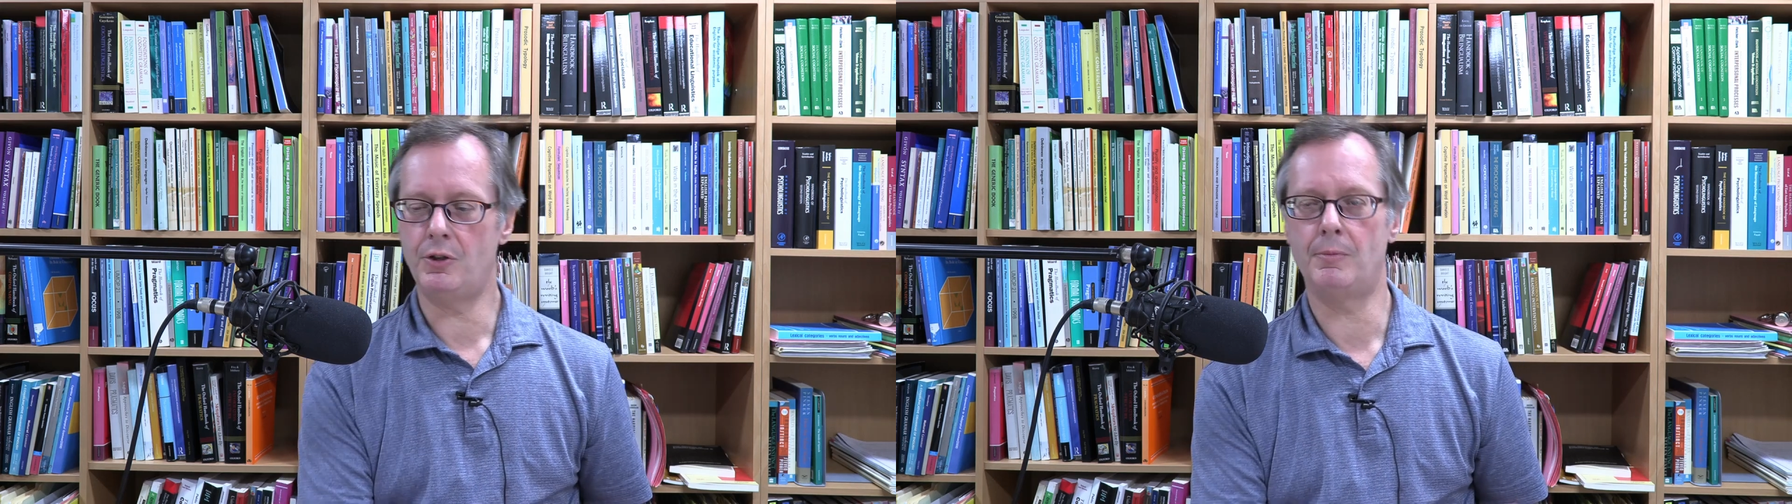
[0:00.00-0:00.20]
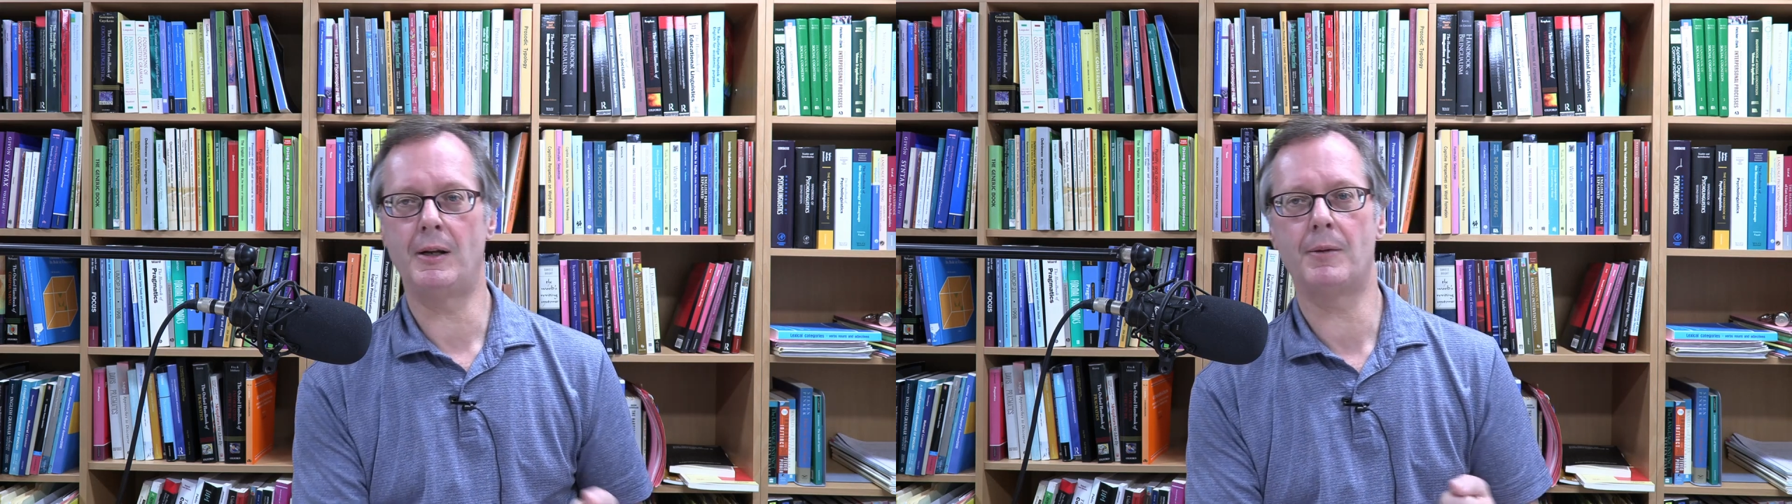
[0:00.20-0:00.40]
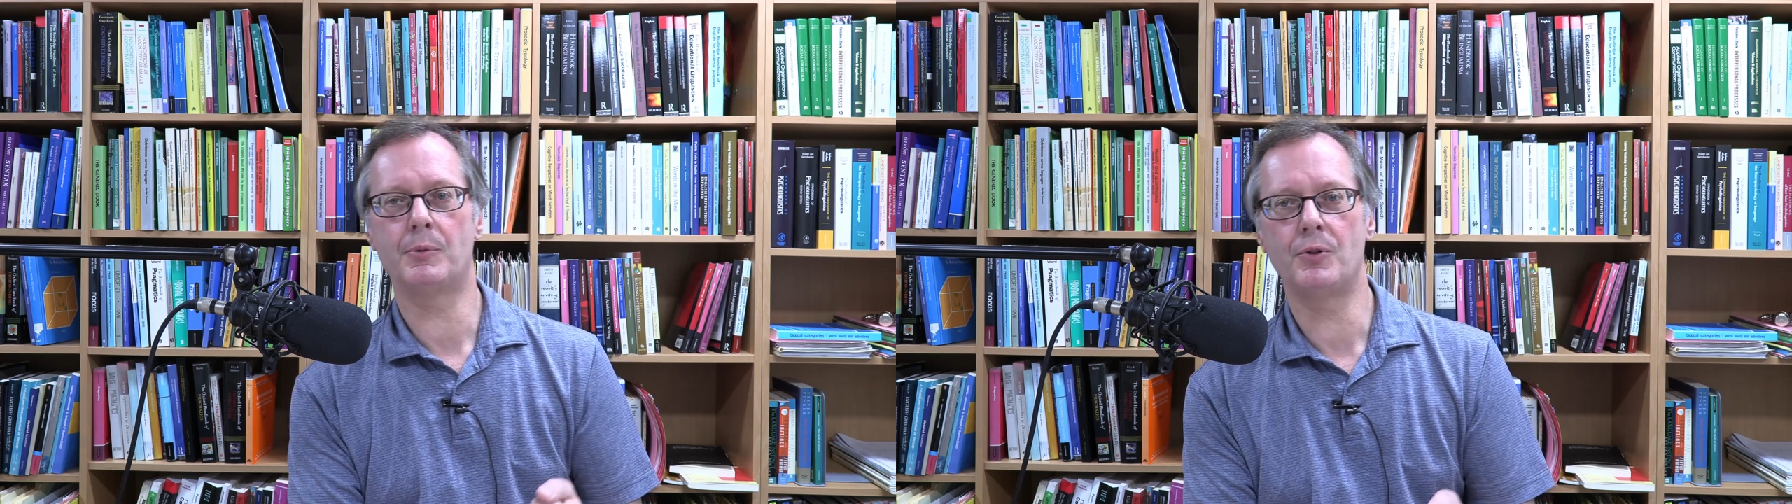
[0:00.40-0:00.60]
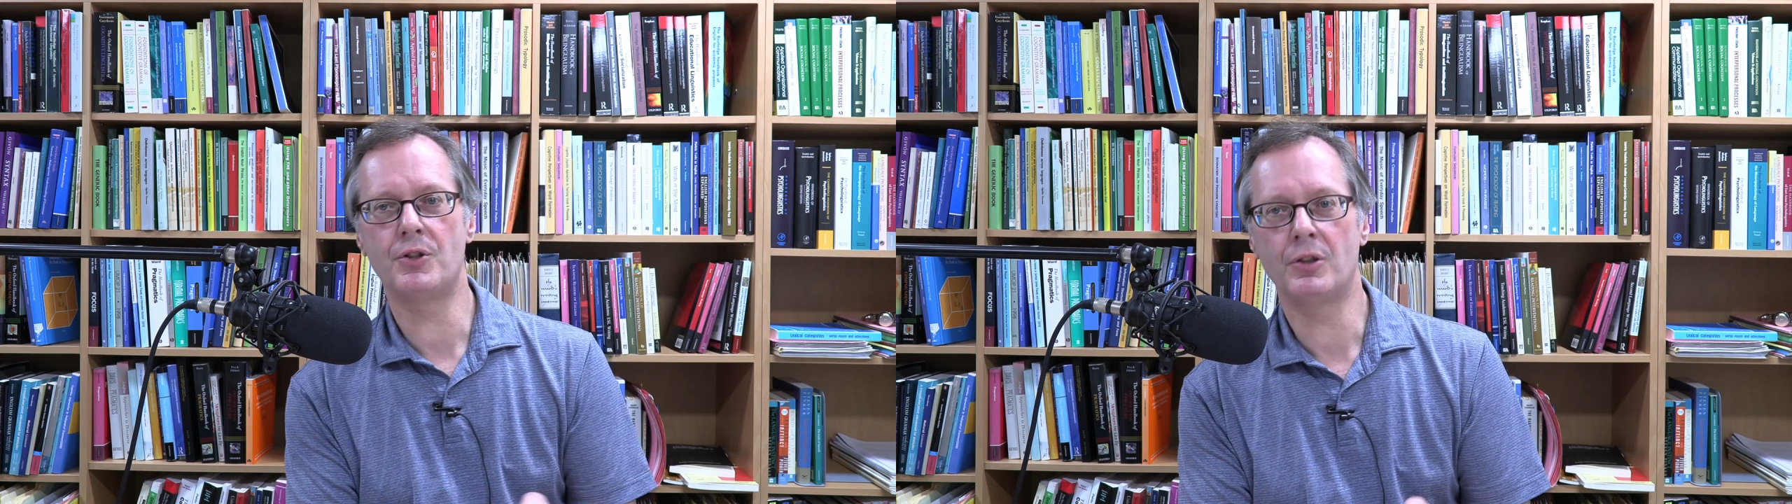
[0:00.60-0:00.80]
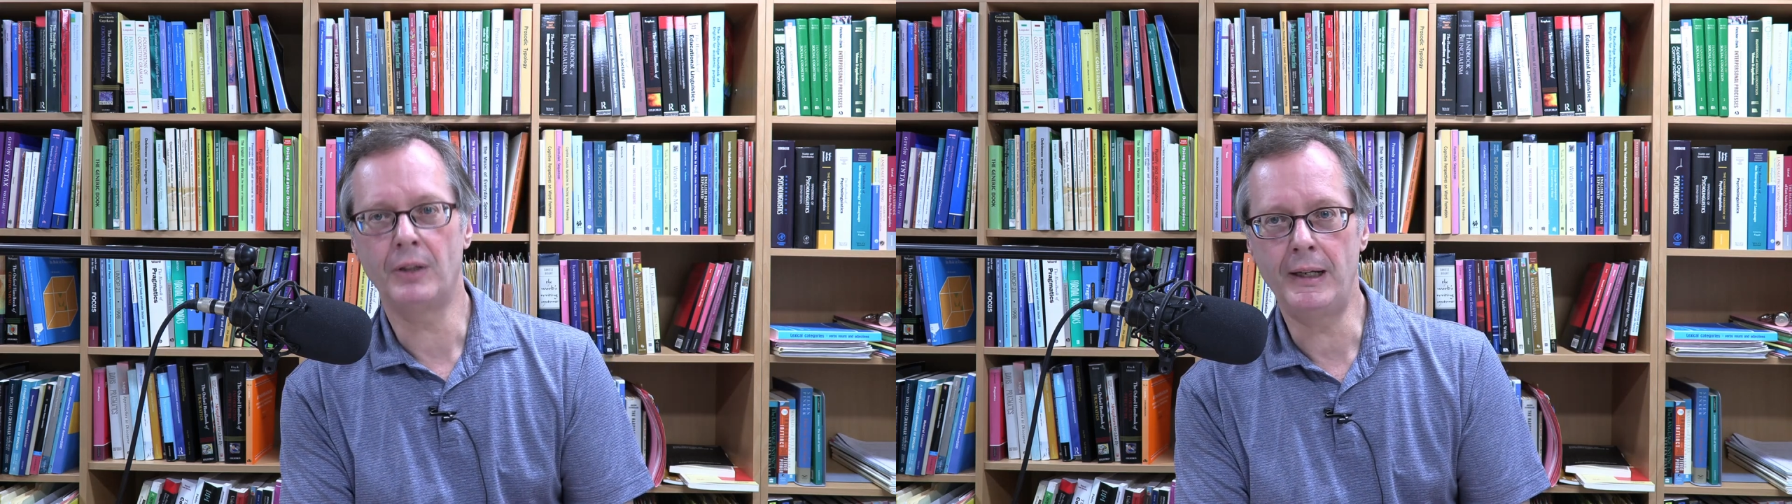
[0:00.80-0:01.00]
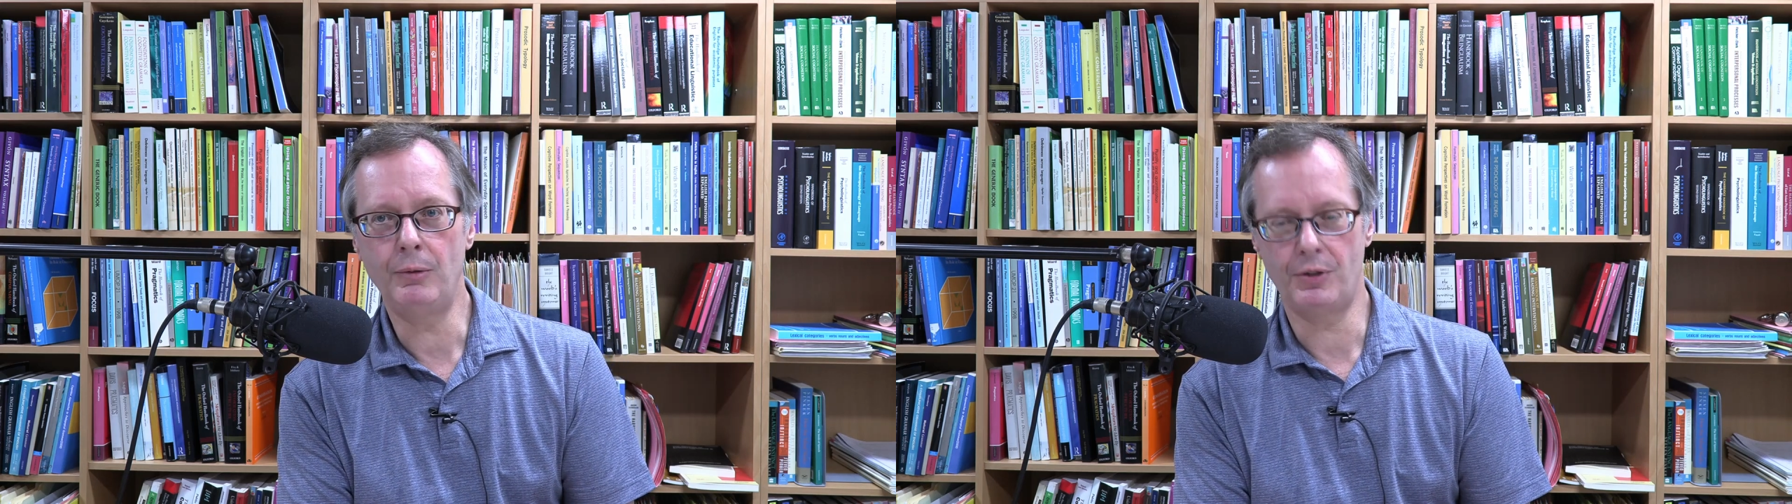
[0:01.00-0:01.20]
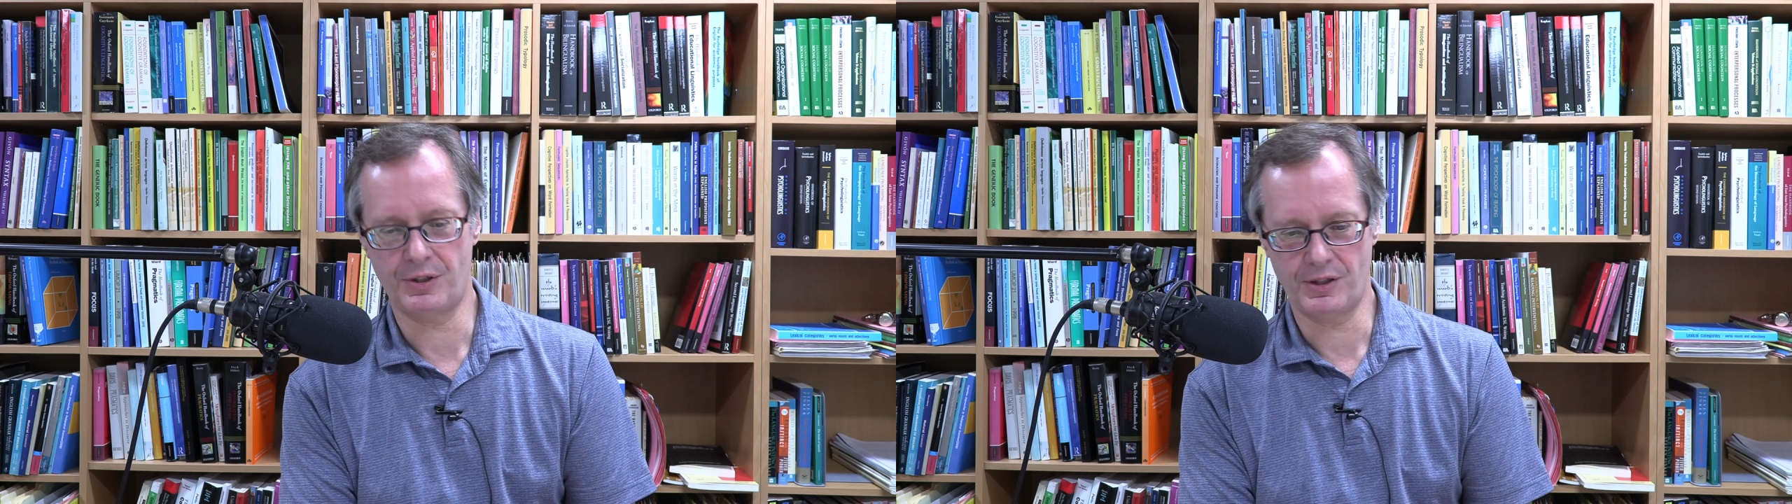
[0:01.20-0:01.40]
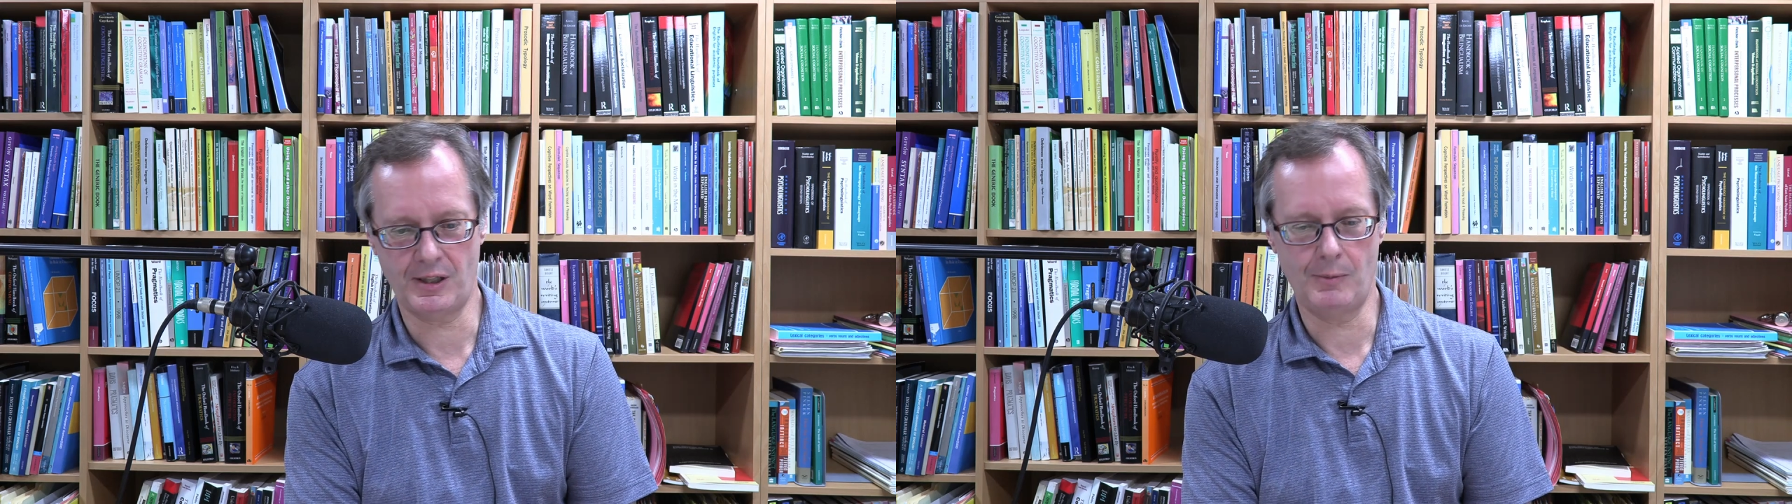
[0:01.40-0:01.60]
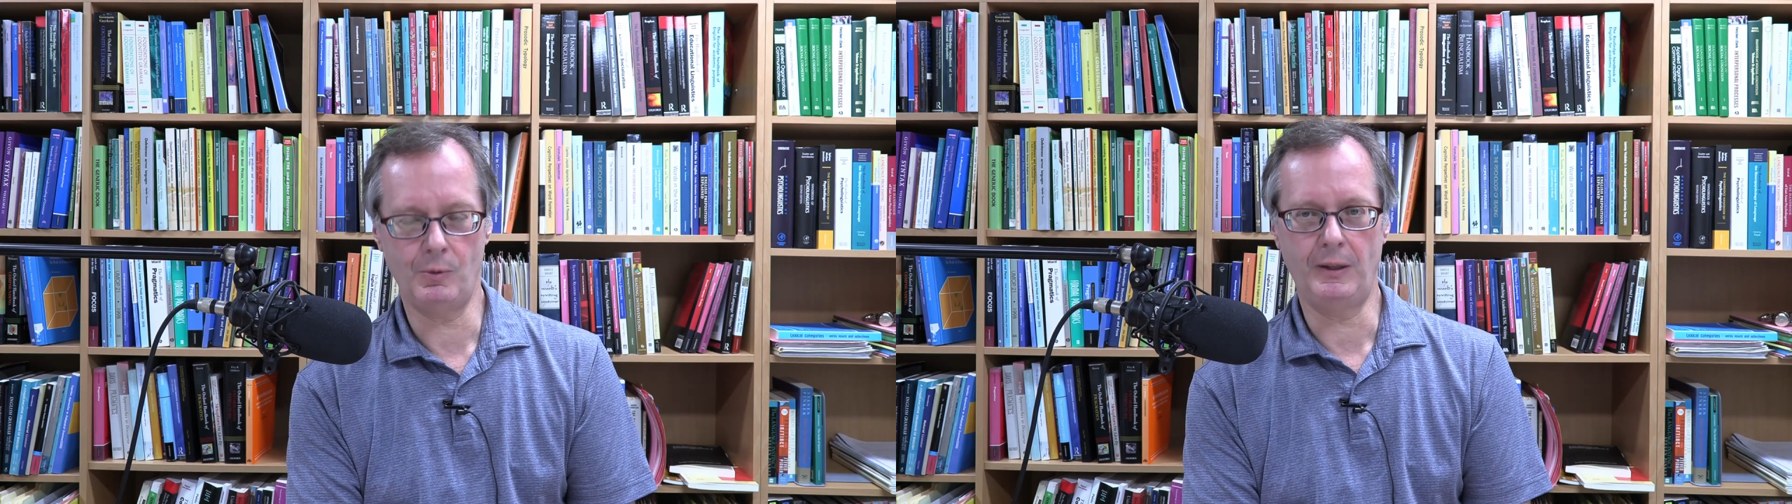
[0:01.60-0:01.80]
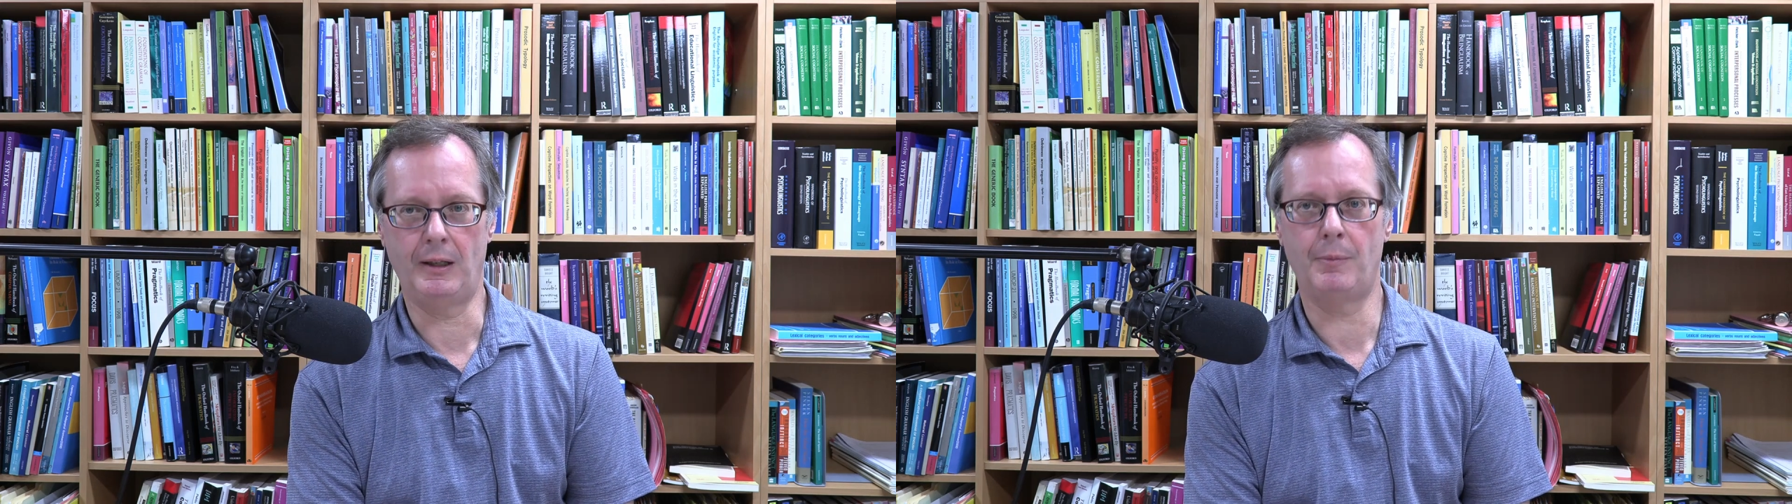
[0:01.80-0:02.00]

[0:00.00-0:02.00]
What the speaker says: you might approach language the same way,